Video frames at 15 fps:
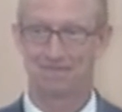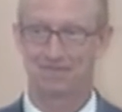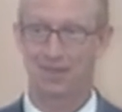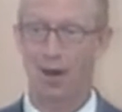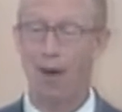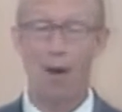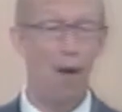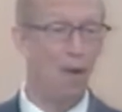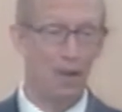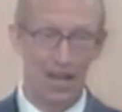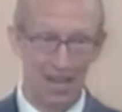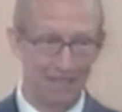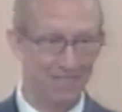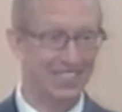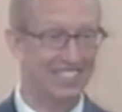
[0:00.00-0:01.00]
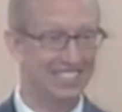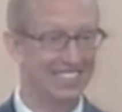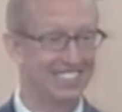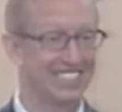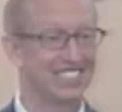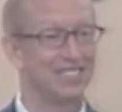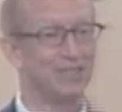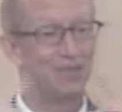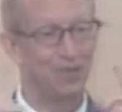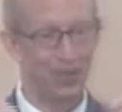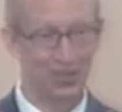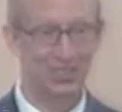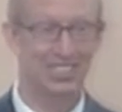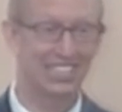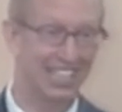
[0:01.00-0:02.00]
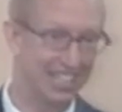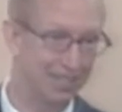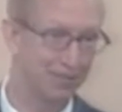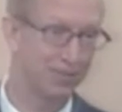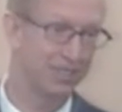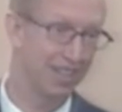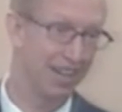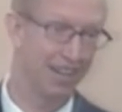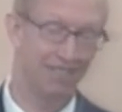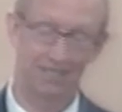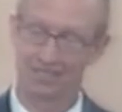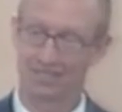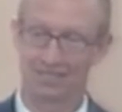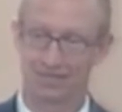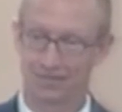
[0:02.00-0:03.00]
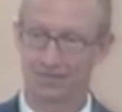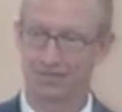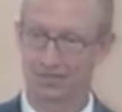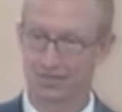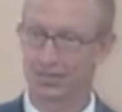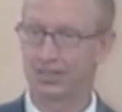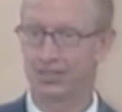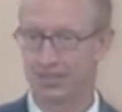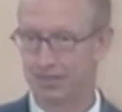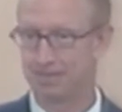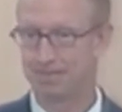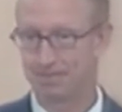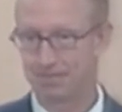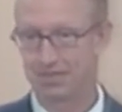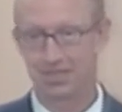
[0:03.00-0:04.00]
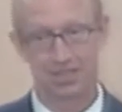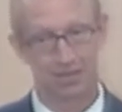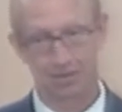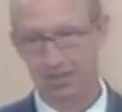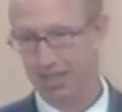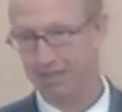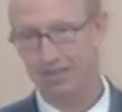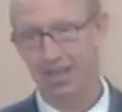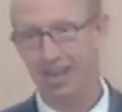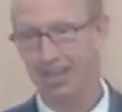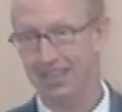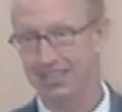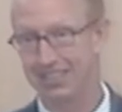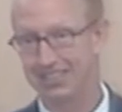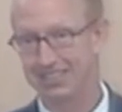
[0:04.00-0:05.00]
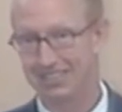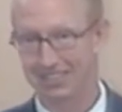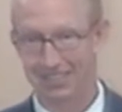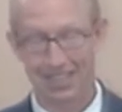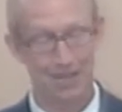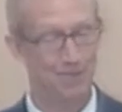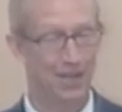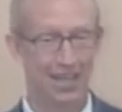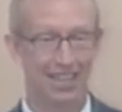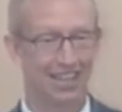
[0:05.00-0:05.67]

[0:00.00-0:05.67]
All of it works together for, God, for, for good to them to love God. Amen.